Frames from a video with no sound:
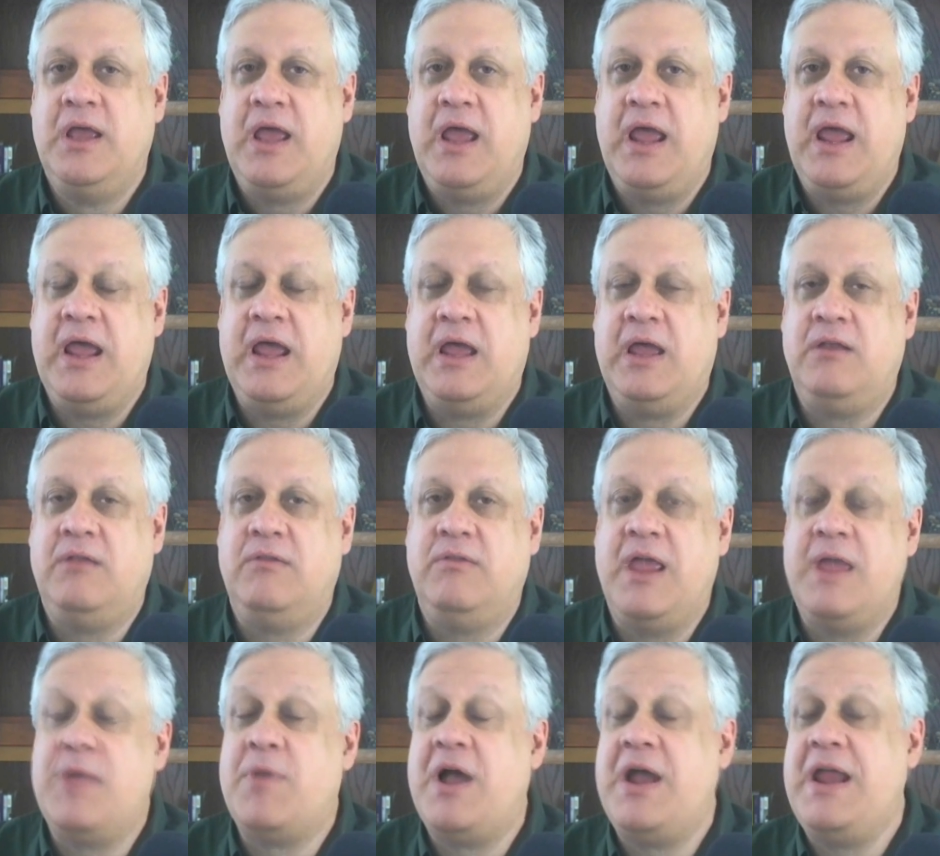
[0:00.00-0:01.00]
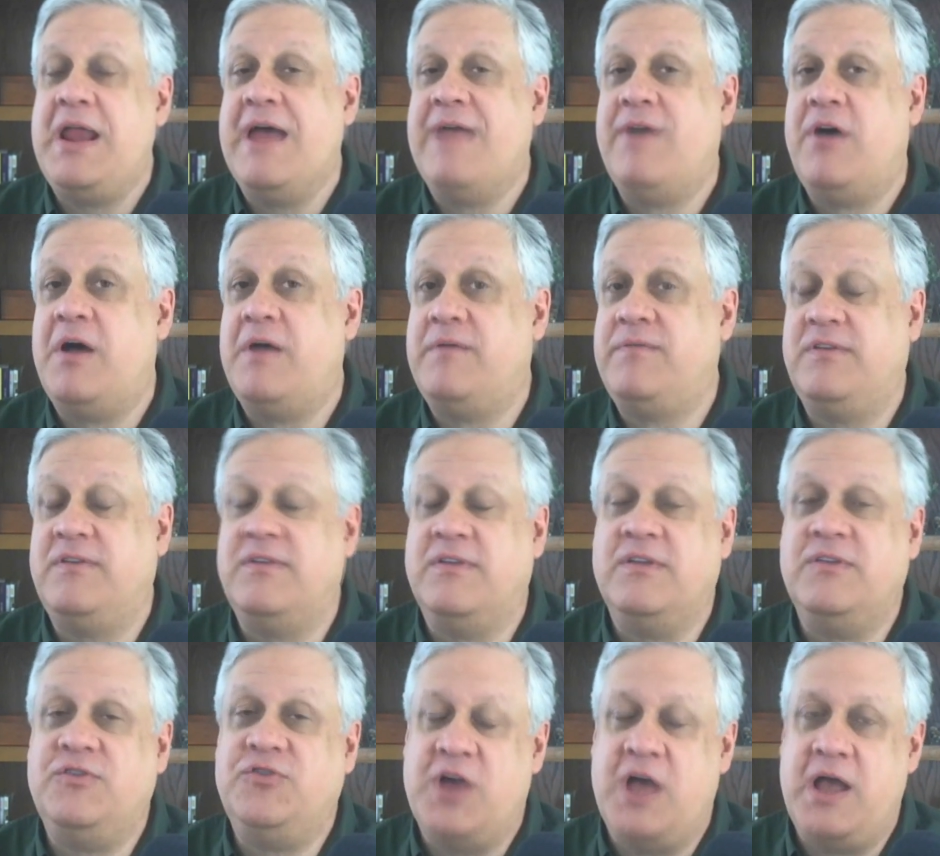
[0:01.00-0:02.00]
and they might have offices
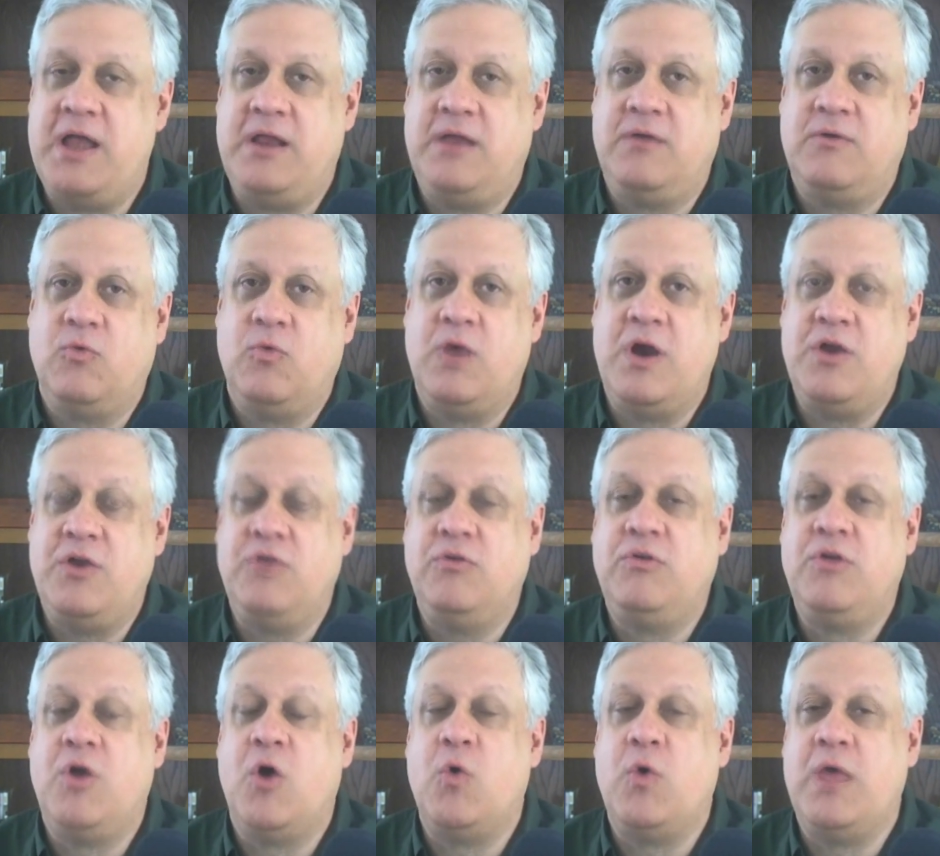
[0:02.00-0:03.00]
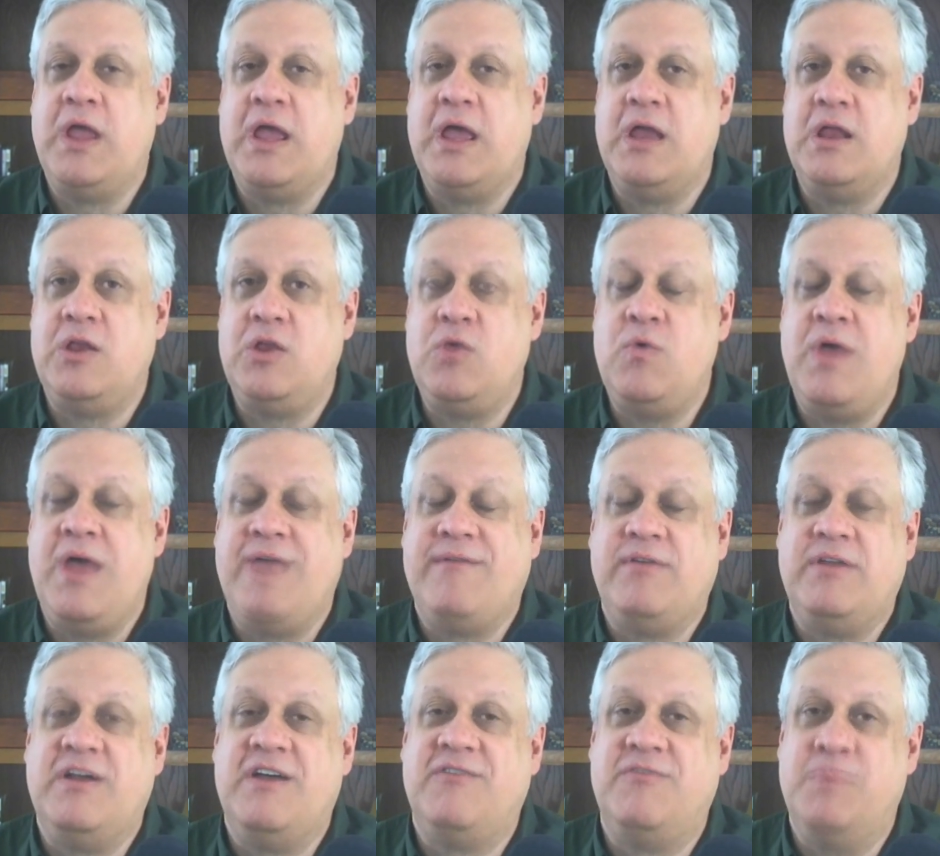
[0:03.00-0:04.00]
in China where you go in and you have
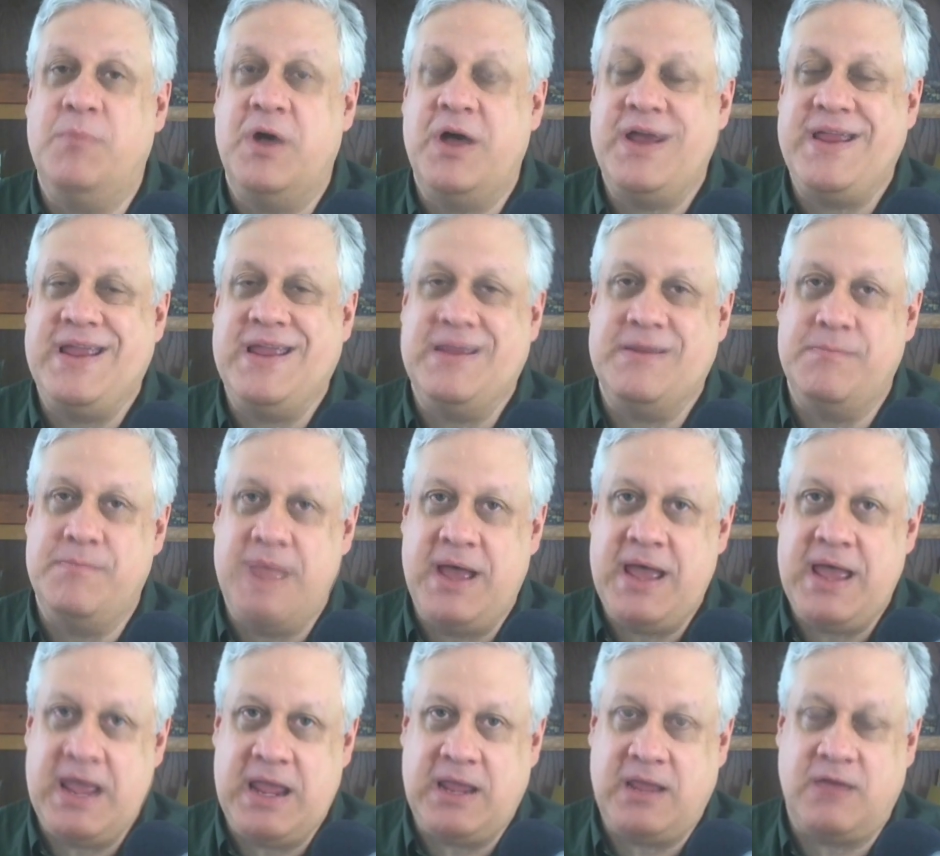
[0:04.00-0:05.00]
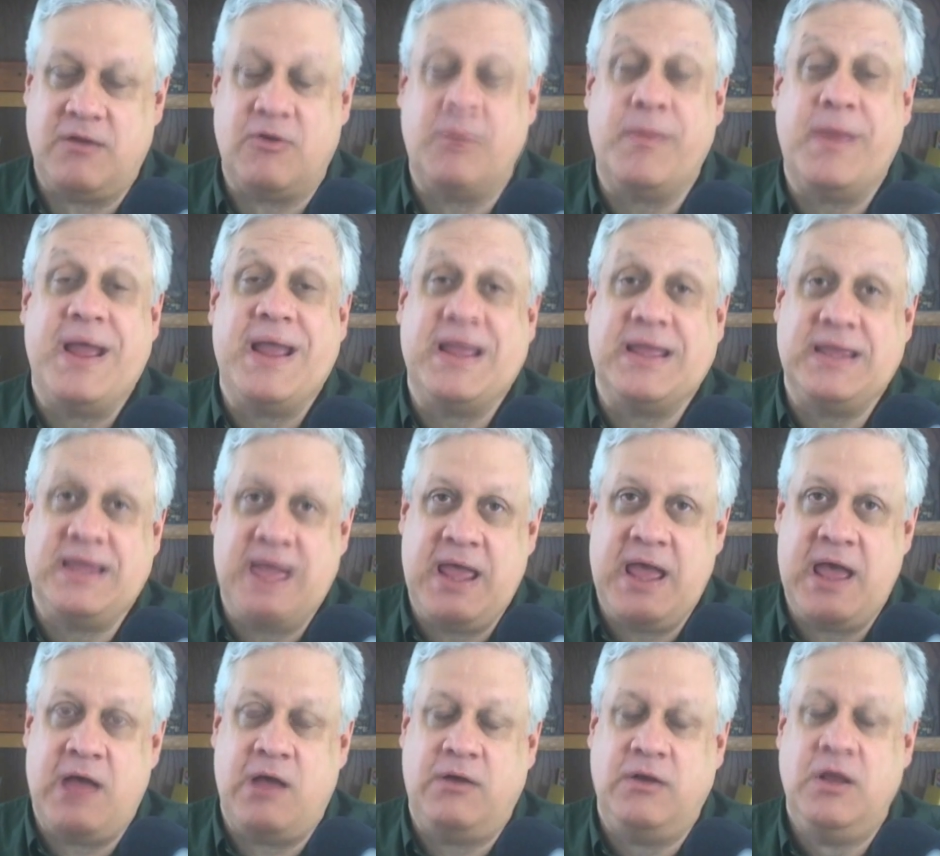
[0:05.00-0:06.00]
enough money in a bank or a bank
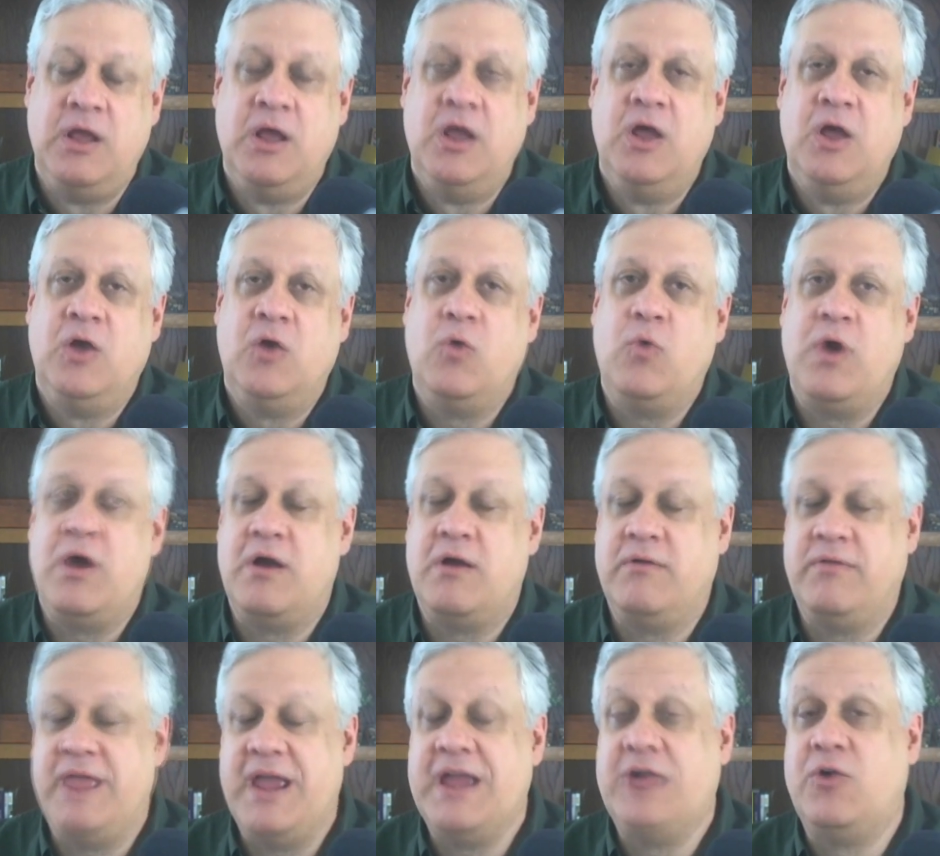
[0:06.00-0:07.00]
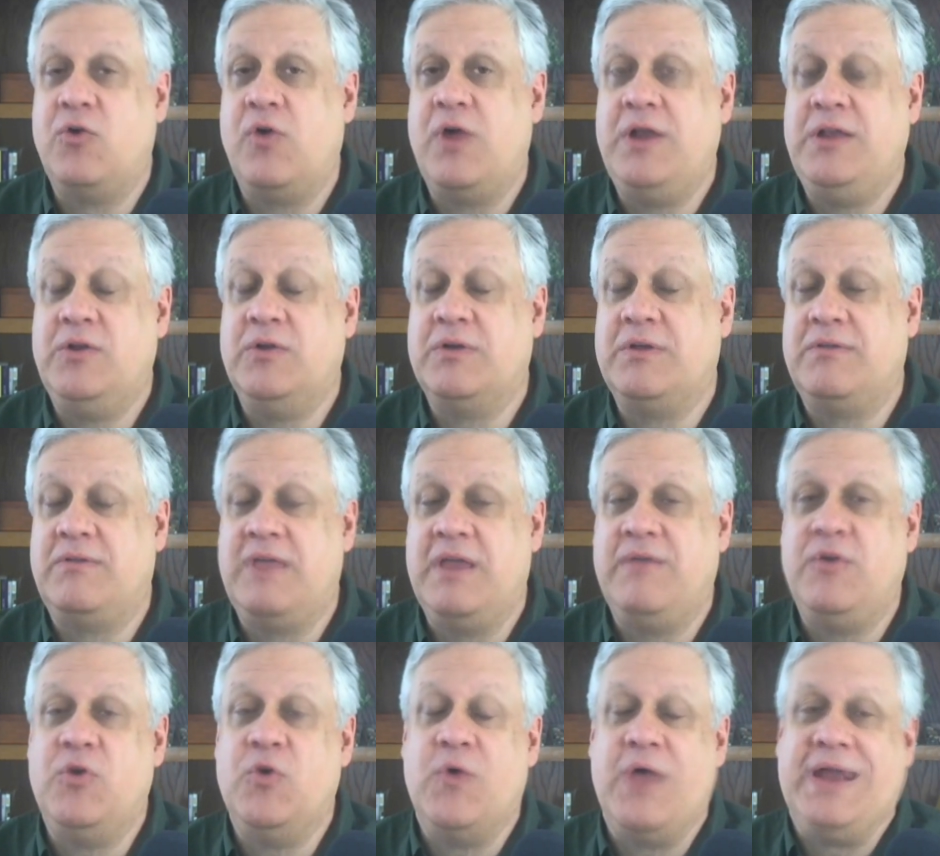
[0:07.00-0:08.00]
account where they agree to
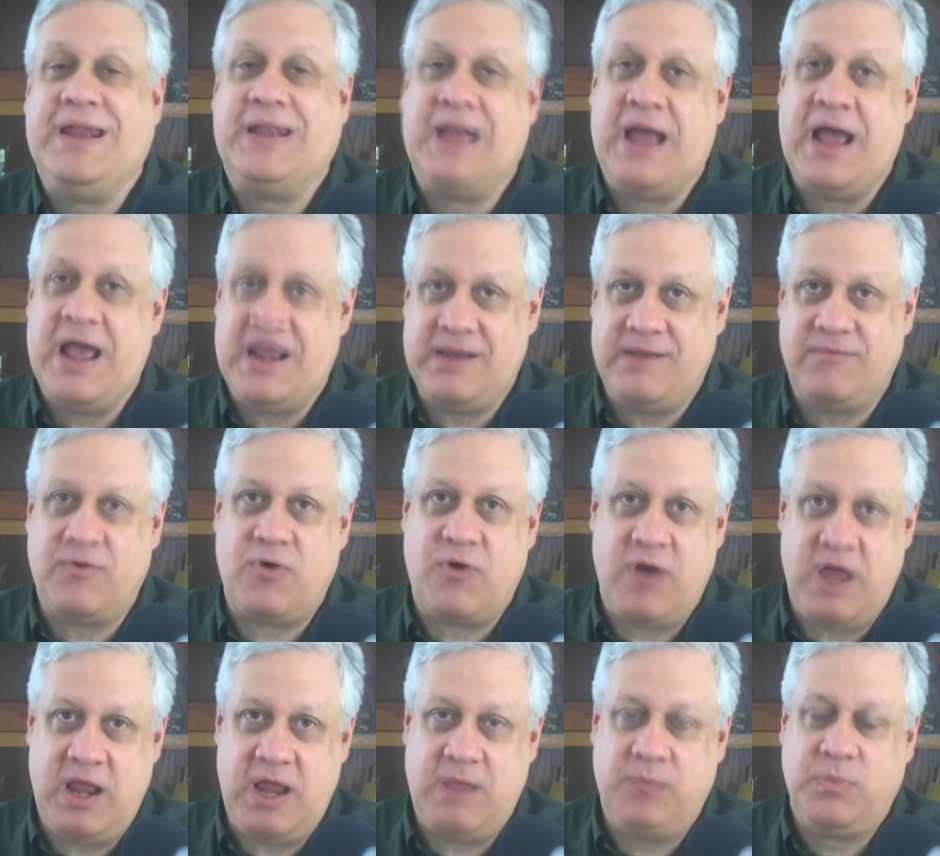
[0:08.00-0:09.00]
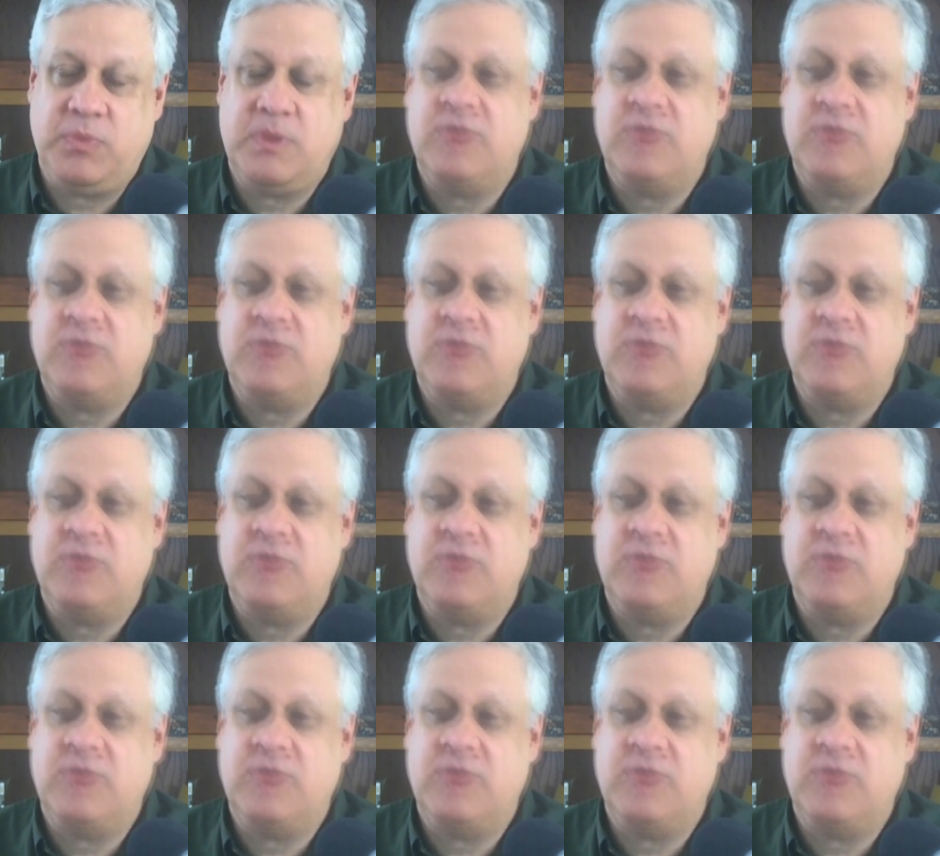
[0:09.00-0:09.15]
give you a line of credit.